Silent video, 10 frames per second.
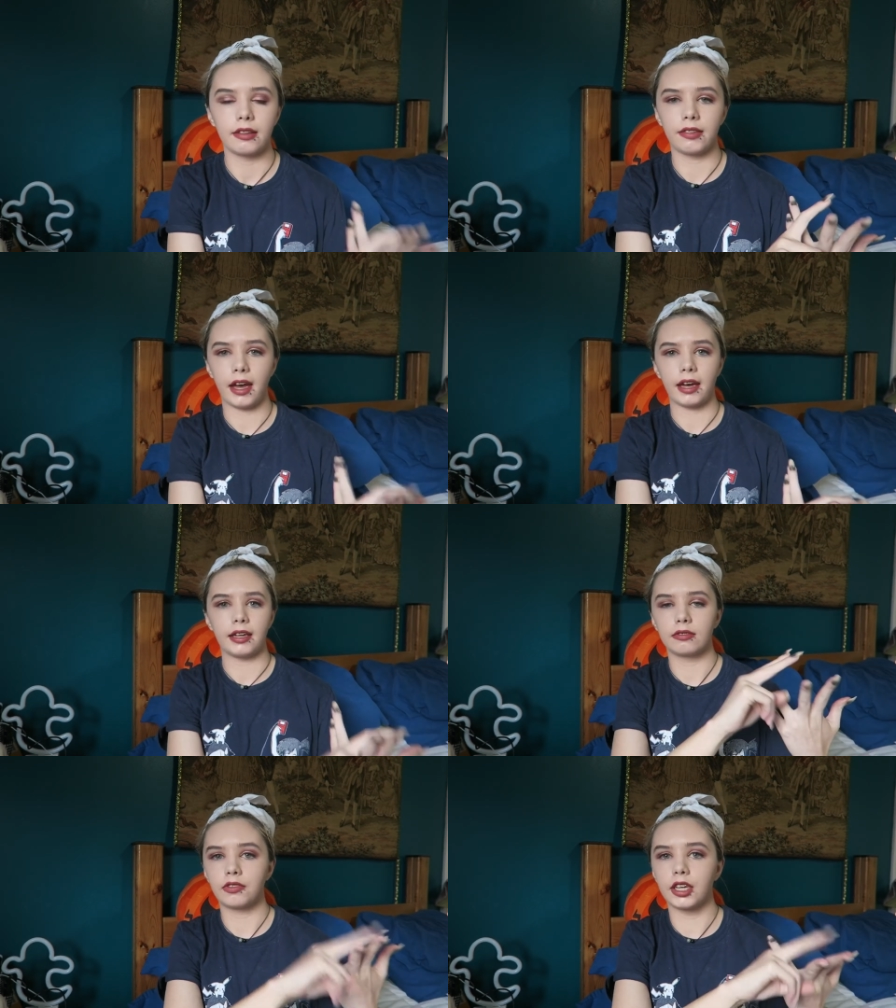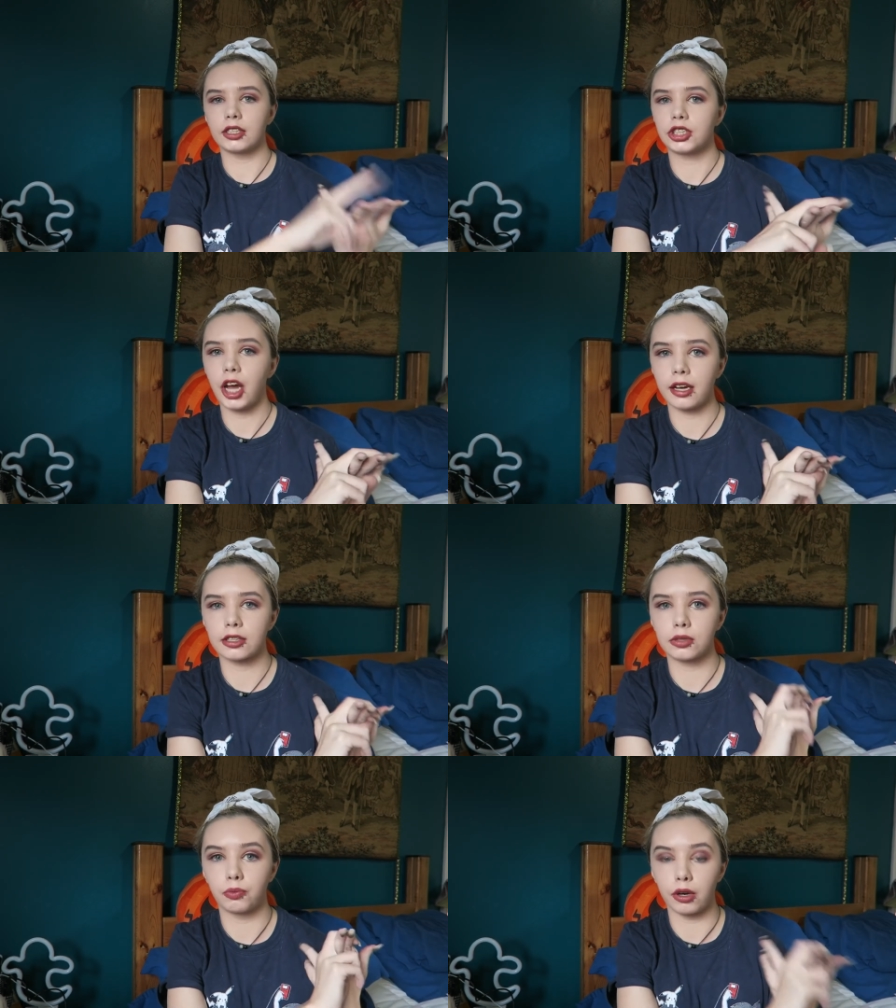that the
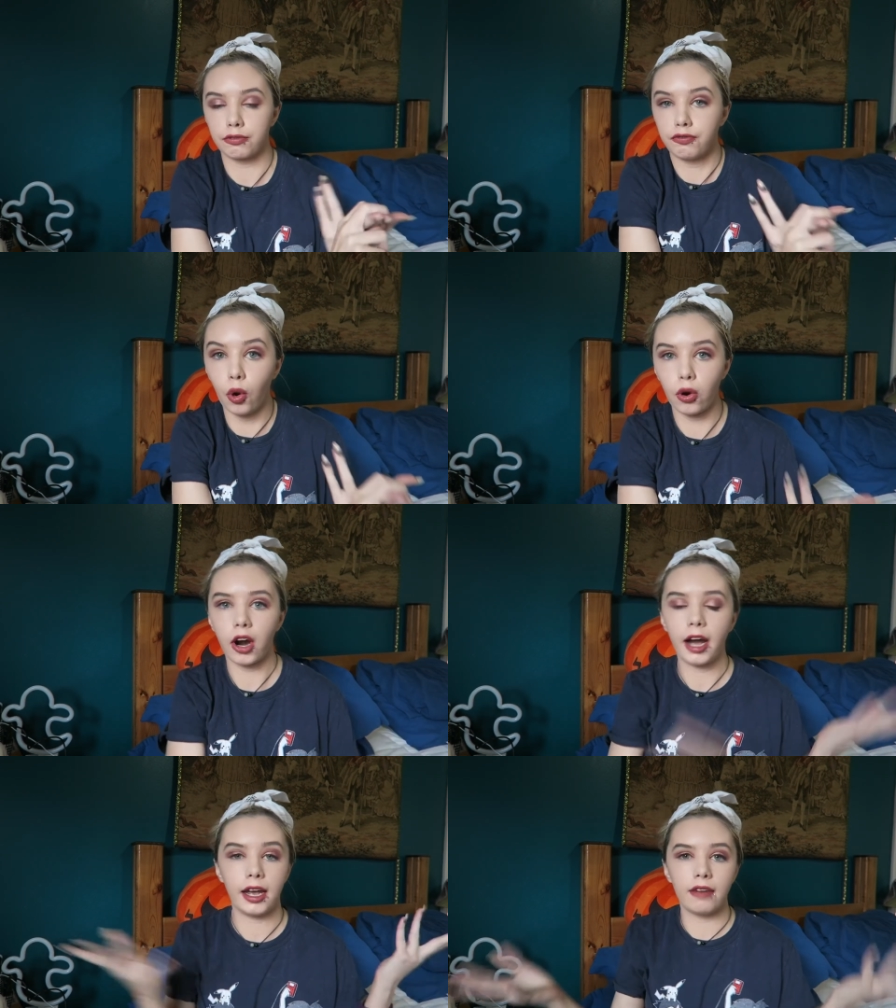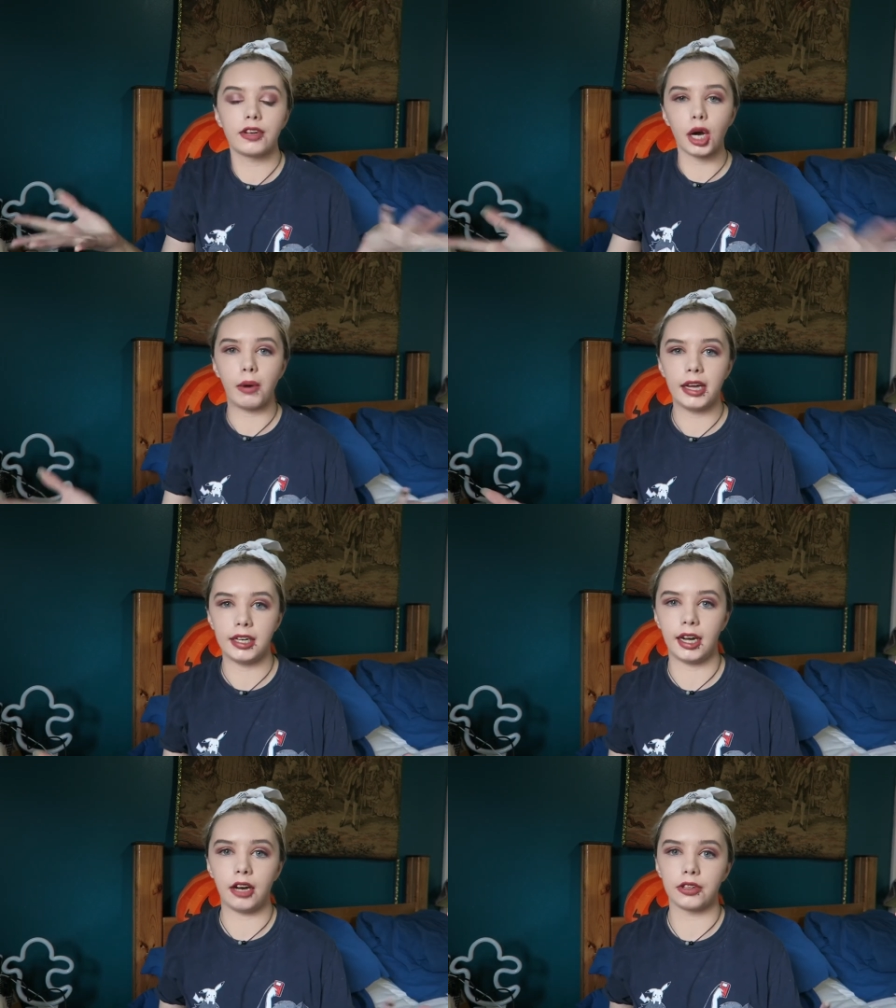checks were for. I have no
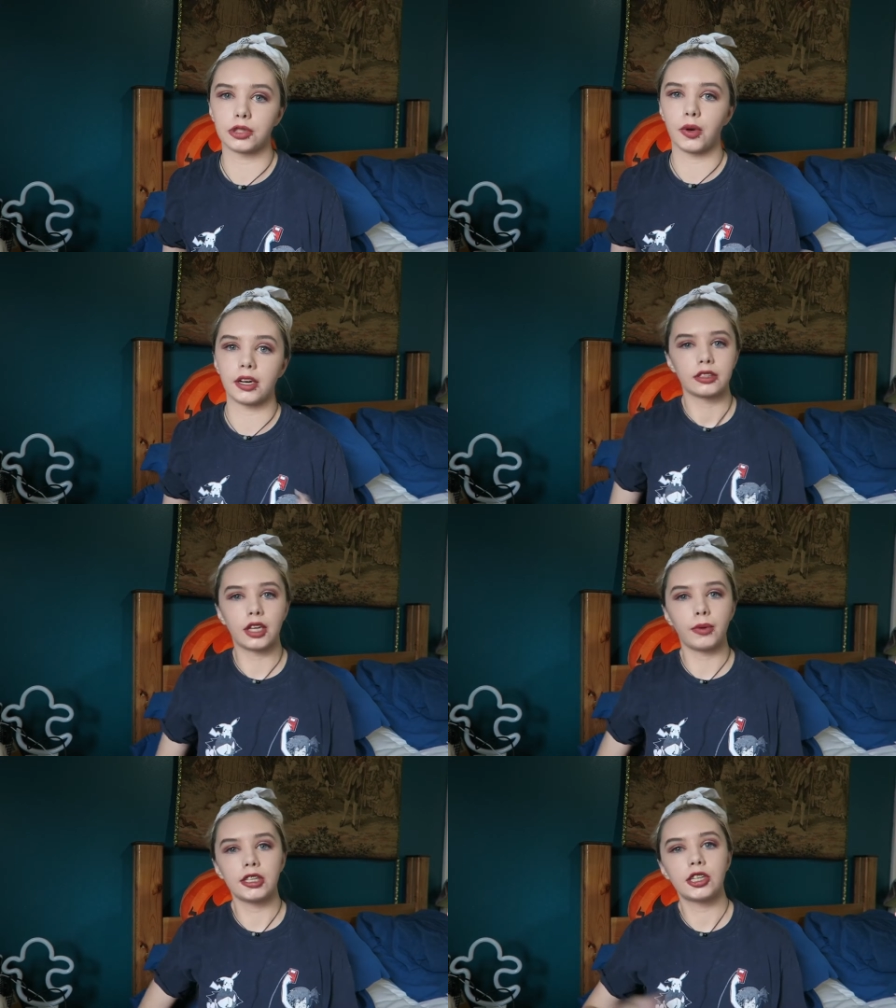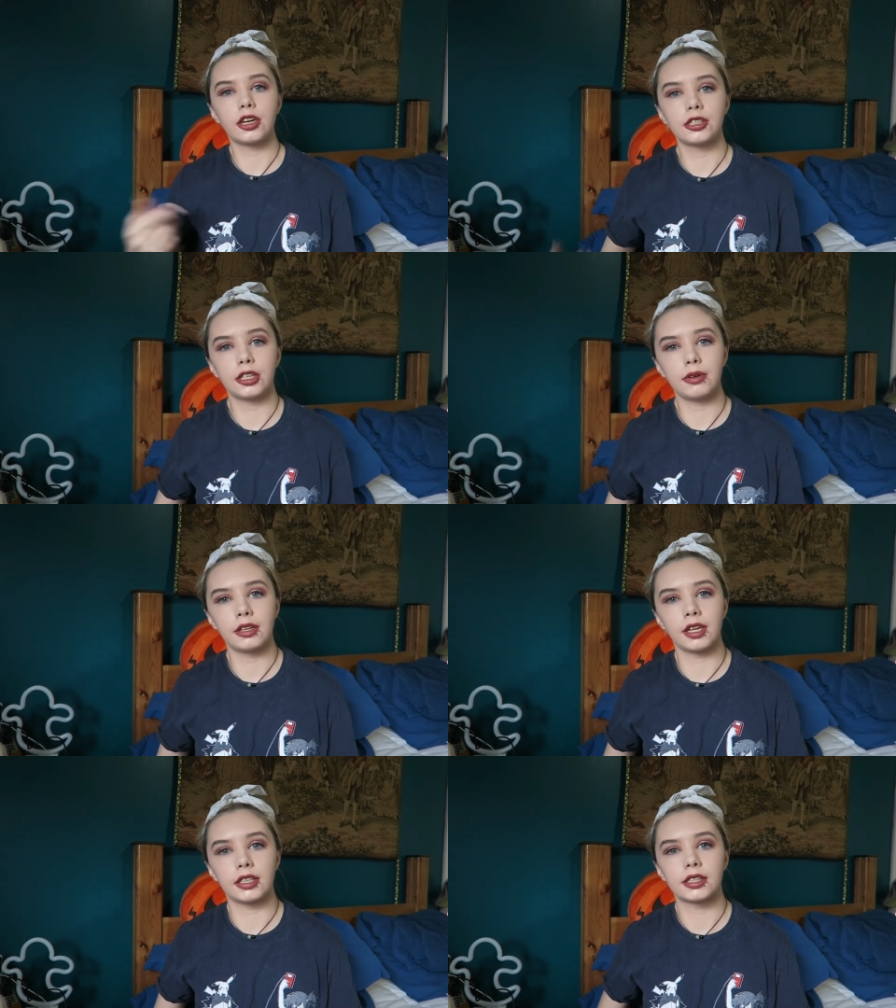idea how this worked. So we start doing
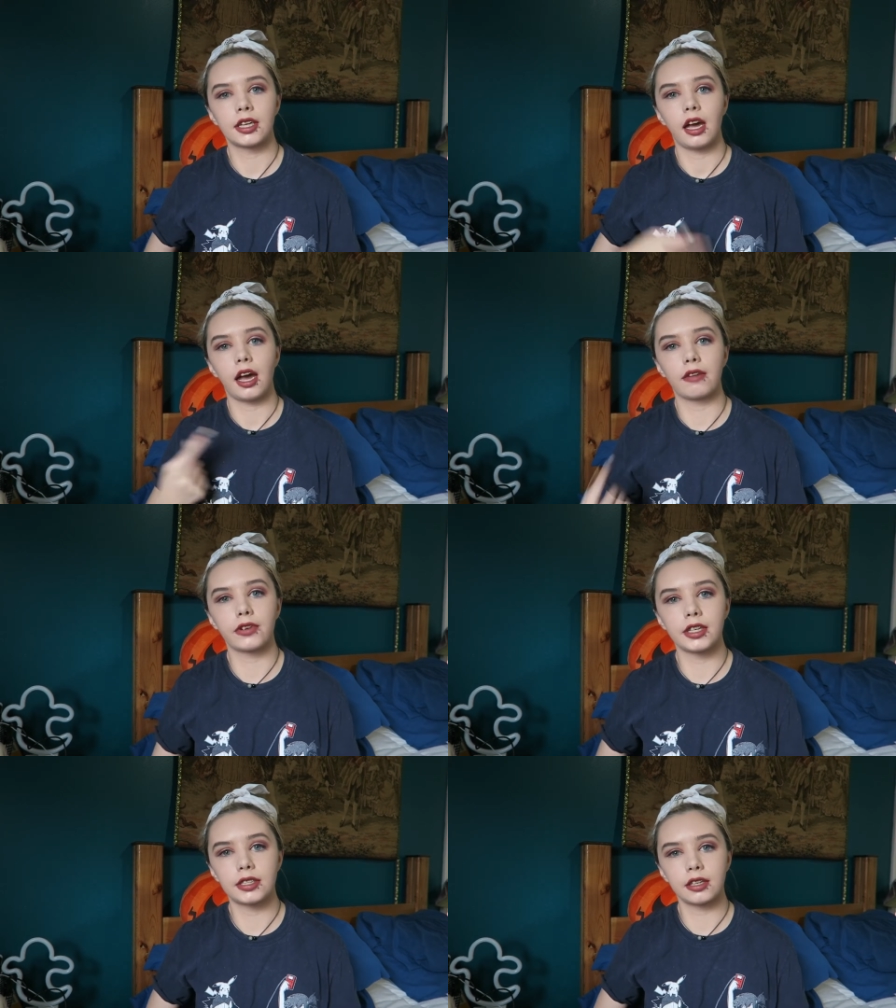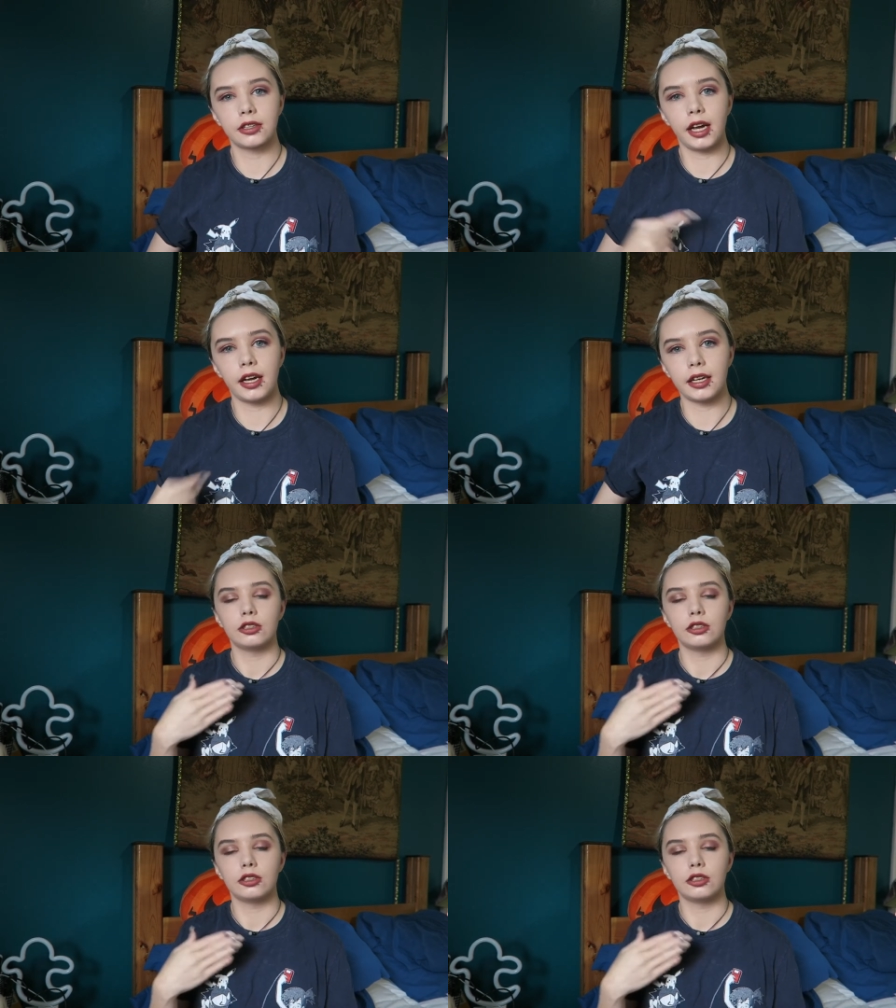this every single day.